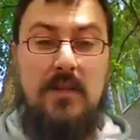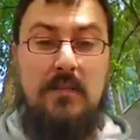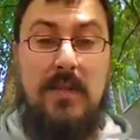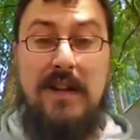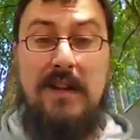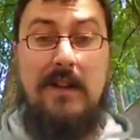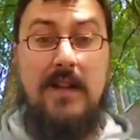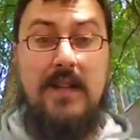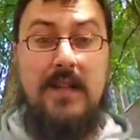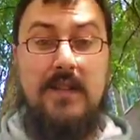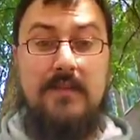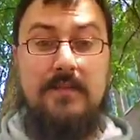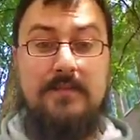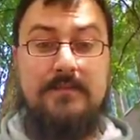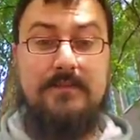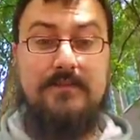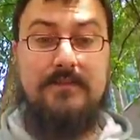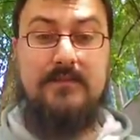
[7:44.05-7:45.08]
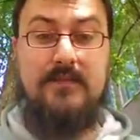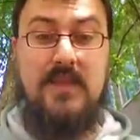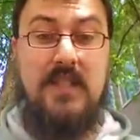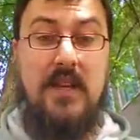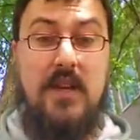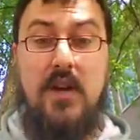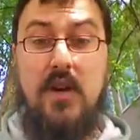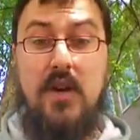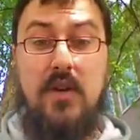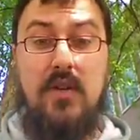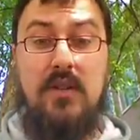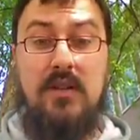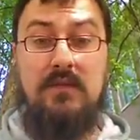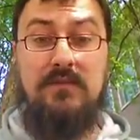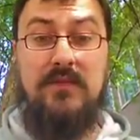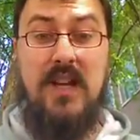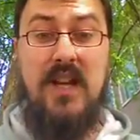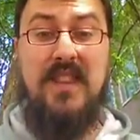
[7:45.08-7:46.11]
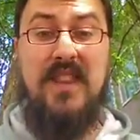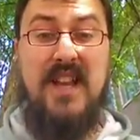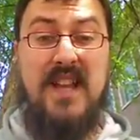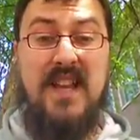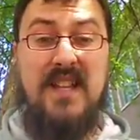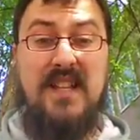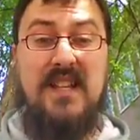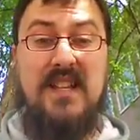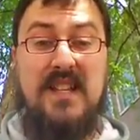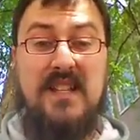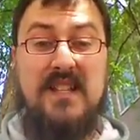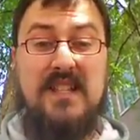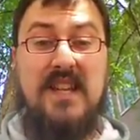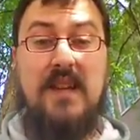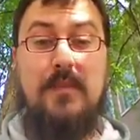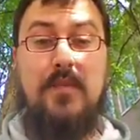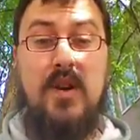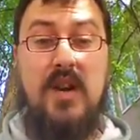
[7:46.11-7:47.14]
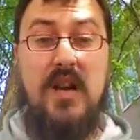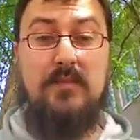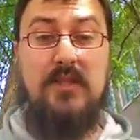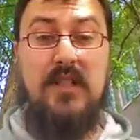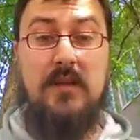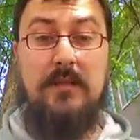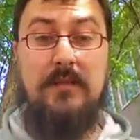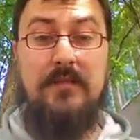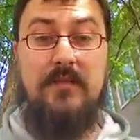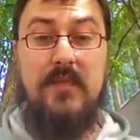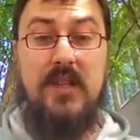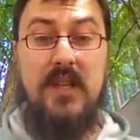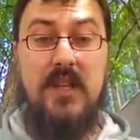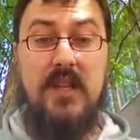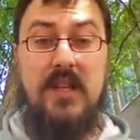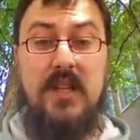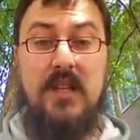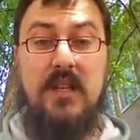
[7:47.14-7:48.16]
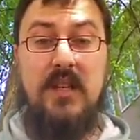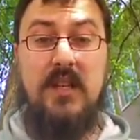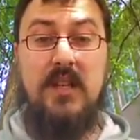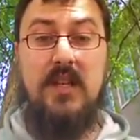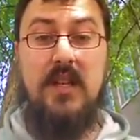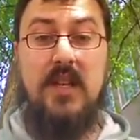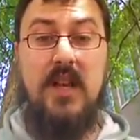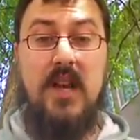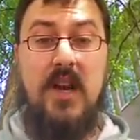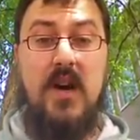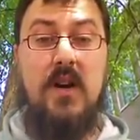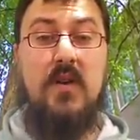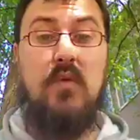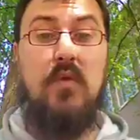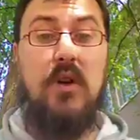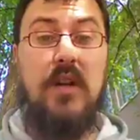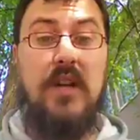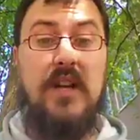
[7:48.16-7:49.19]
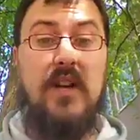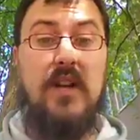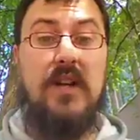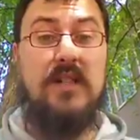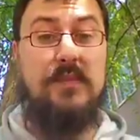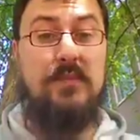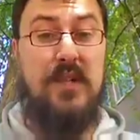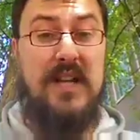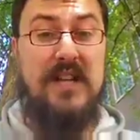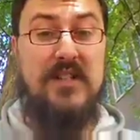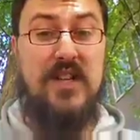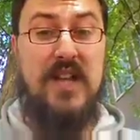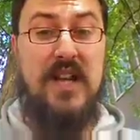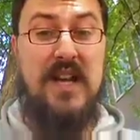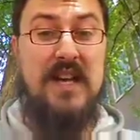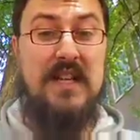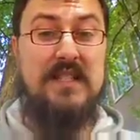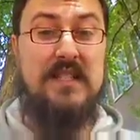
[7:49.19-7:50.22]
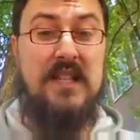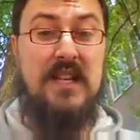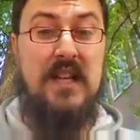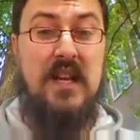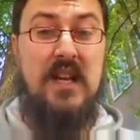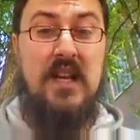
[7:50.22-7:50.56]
Buried. So that is a problem in our work here at Splashcast,